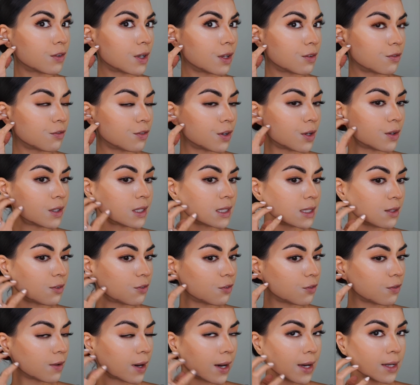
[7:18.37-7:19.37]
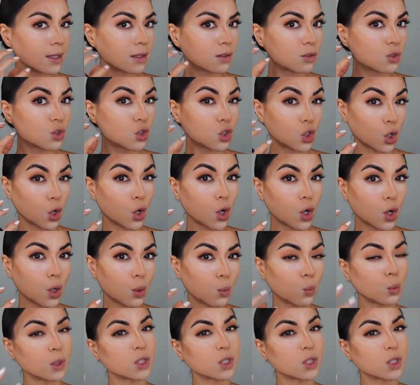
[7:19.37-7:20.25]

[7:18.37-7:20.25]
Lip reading: a very defined jaw,